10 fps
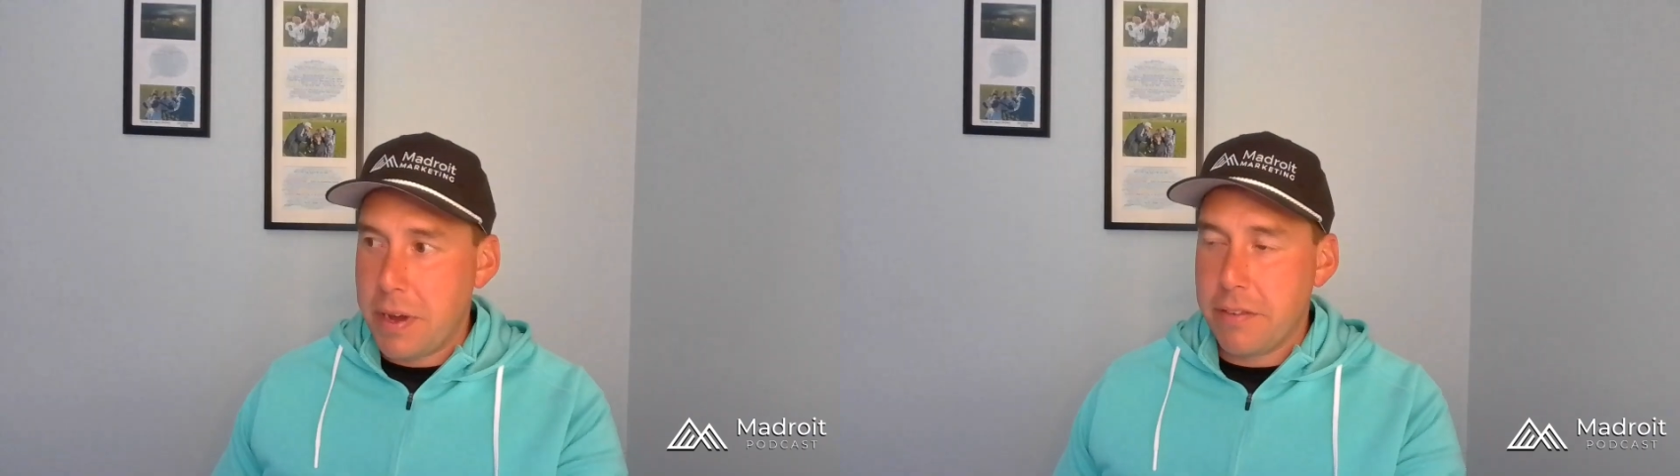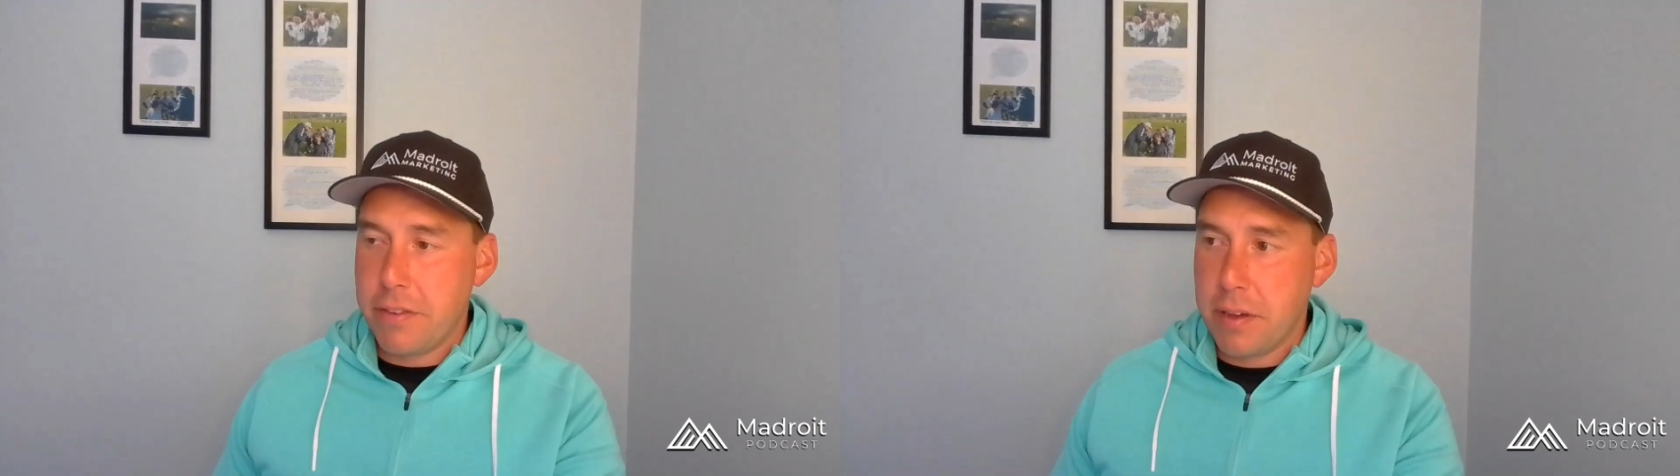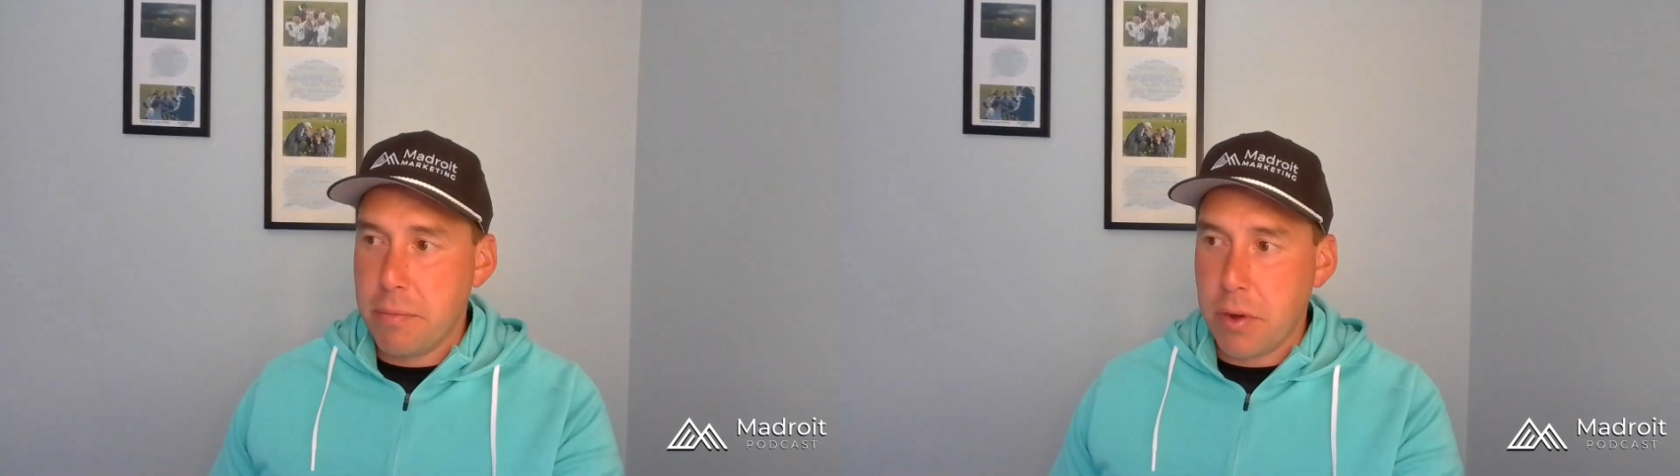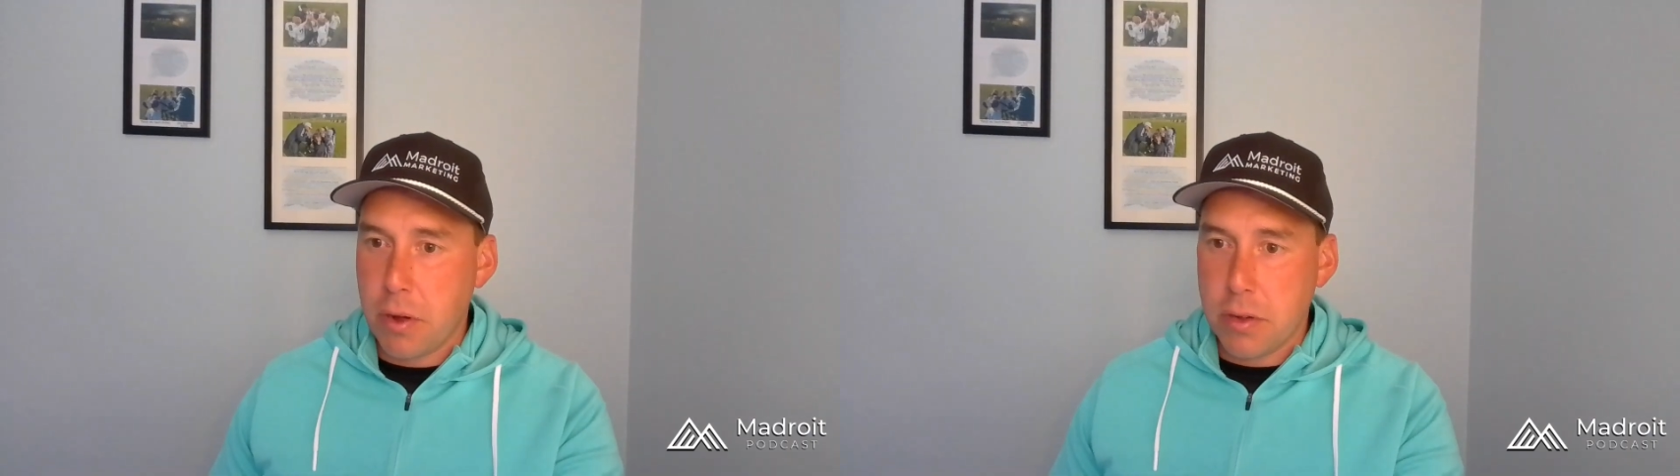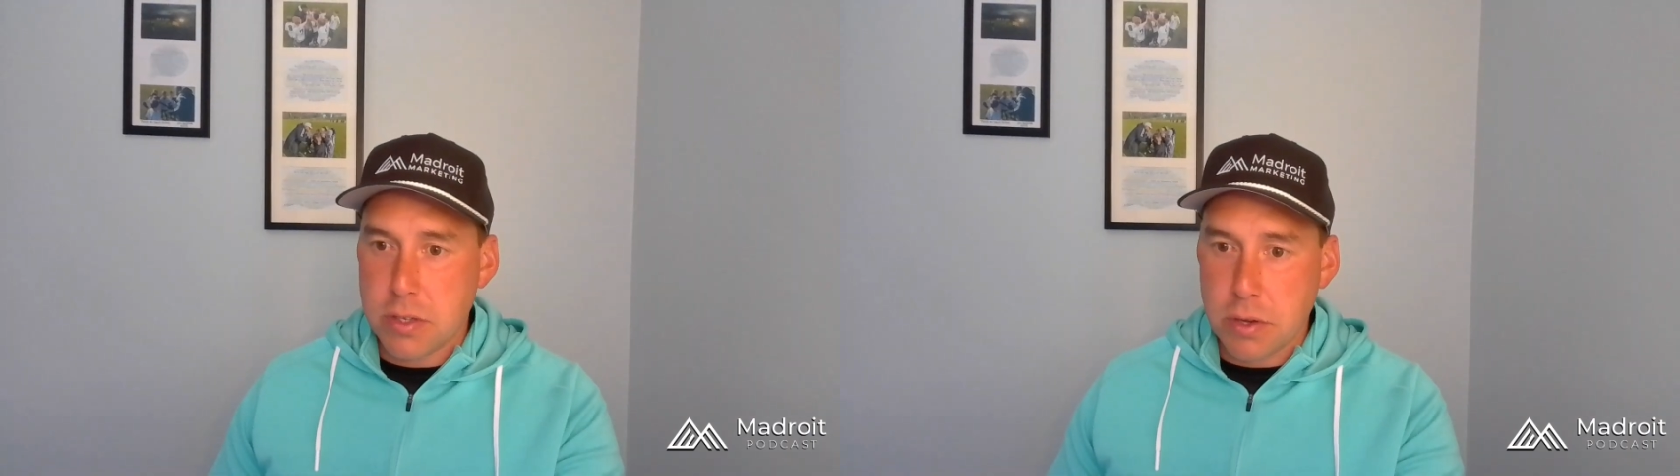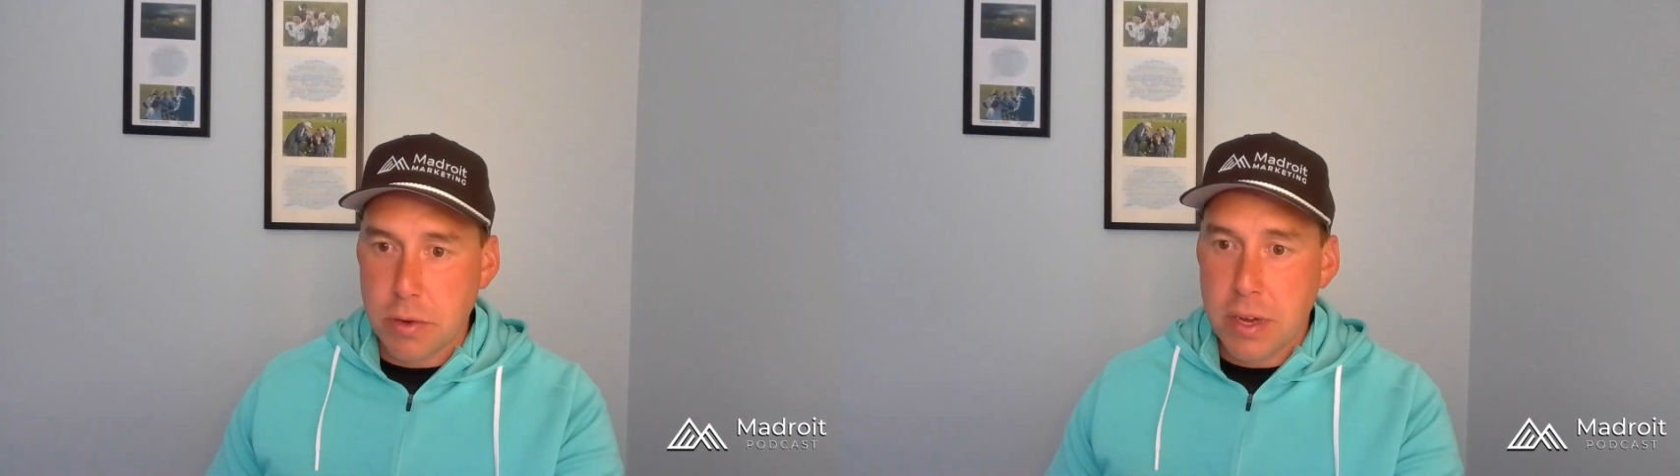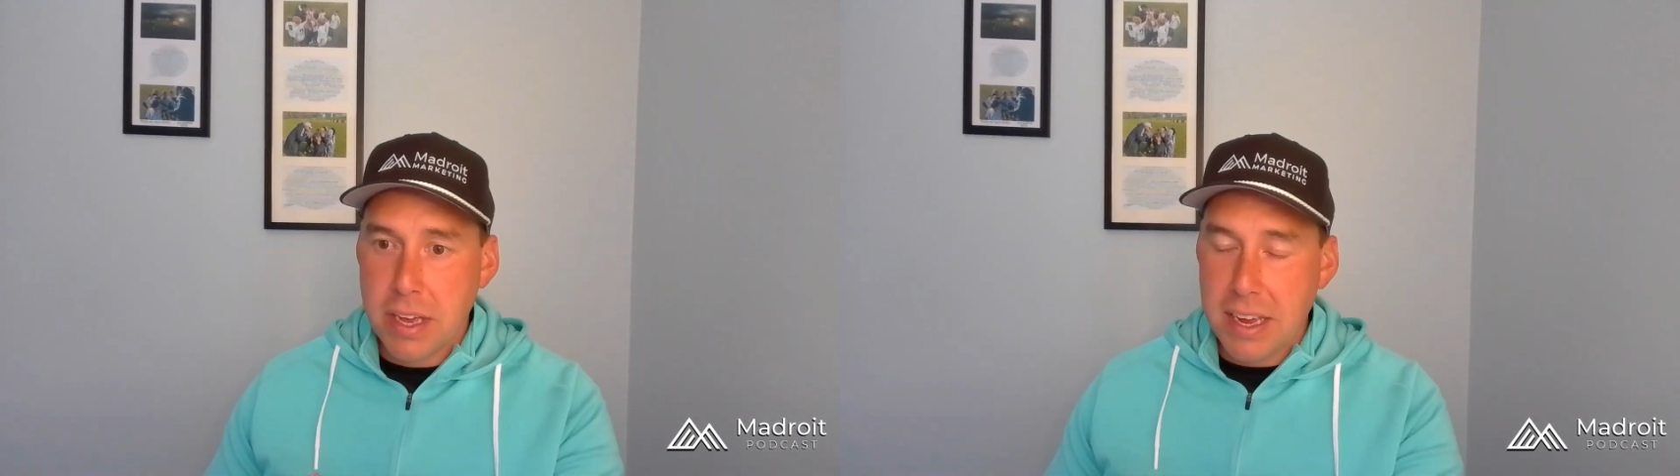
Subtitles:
benefit, but also